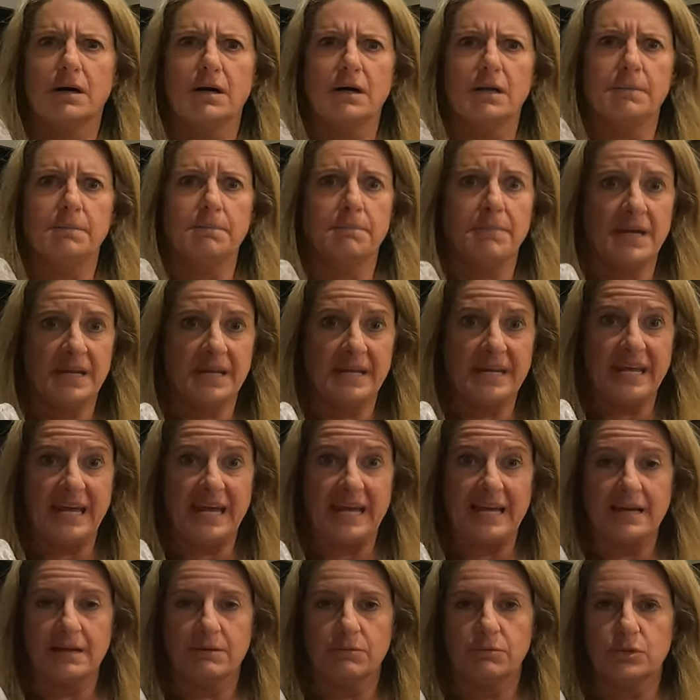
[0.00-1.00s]
on
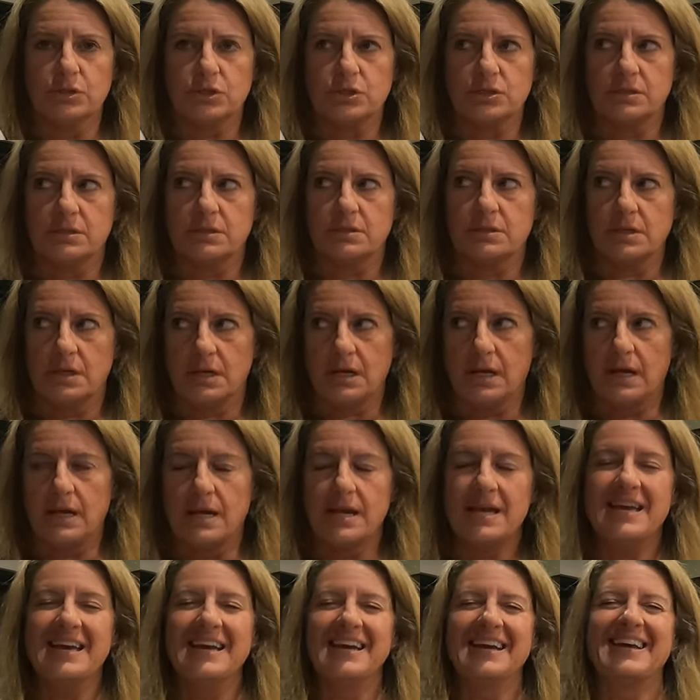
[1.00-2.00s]
Monday, which is
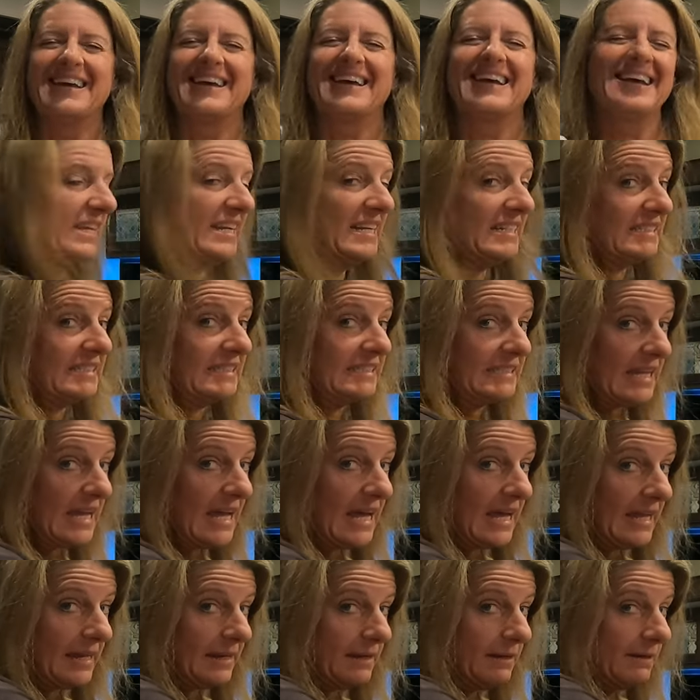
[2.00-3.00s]
today. It
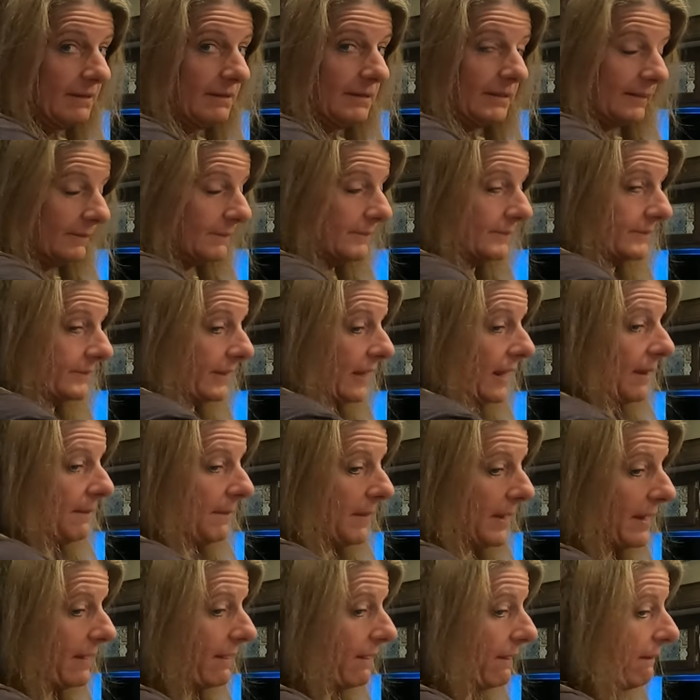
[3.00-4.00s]
said it was gonna
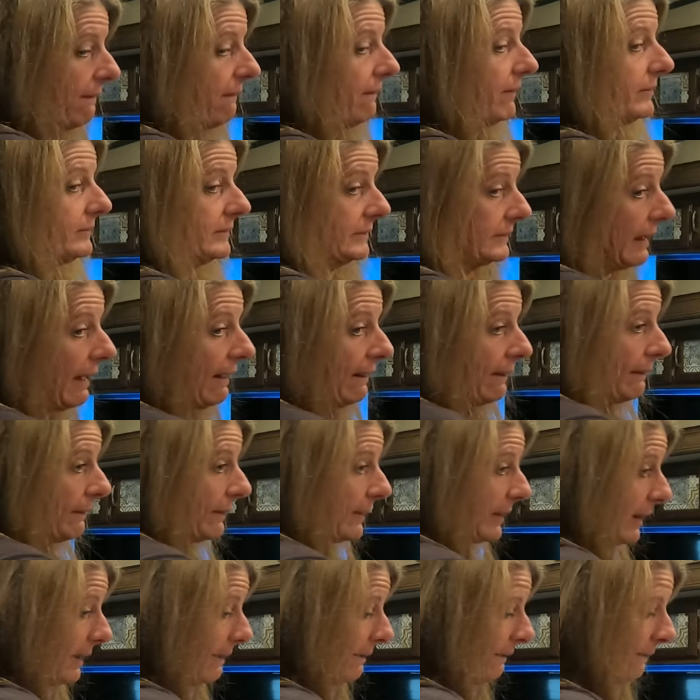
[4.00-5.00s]
be here on
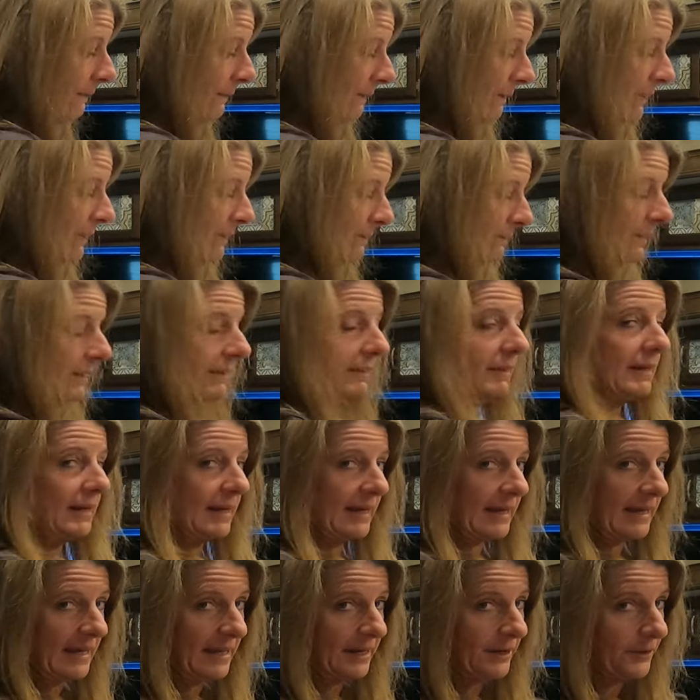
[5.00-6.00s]
Saturday, but
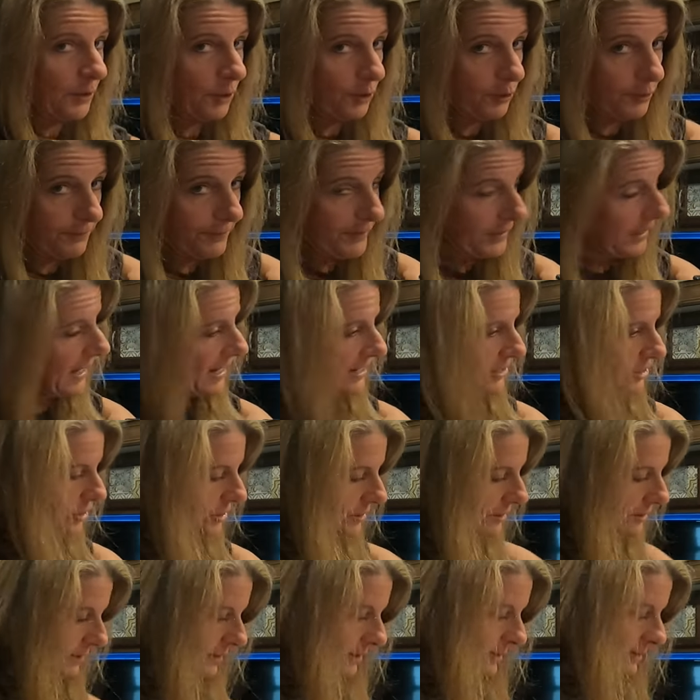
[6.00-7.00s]
then I got a
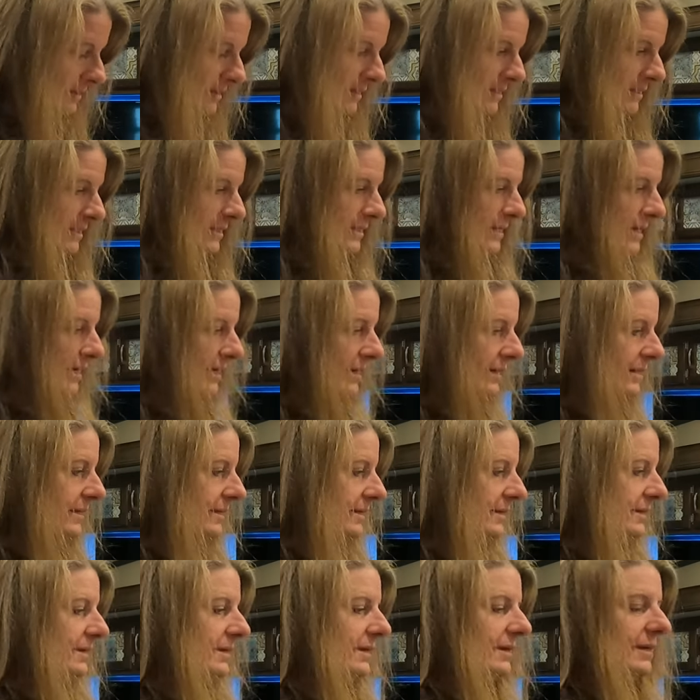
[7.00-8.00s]
notification that said
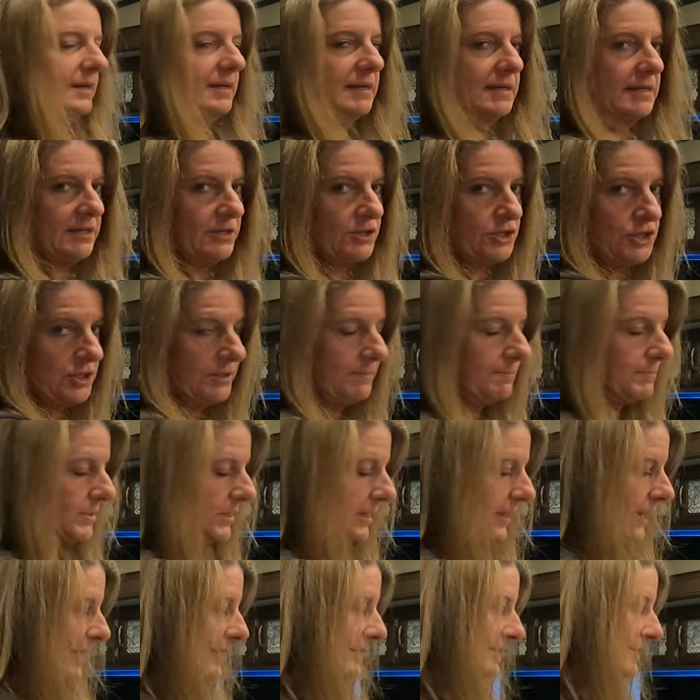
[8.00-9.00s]
it had
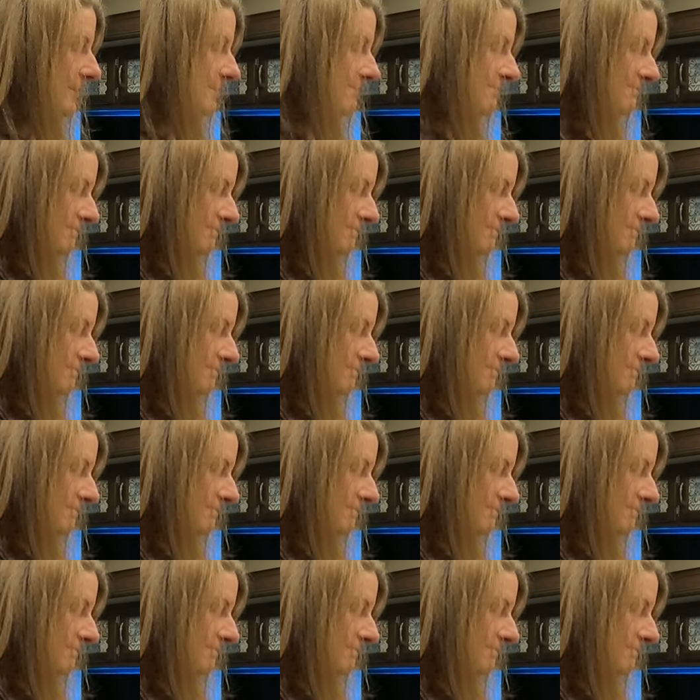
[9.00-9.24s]
shipped late.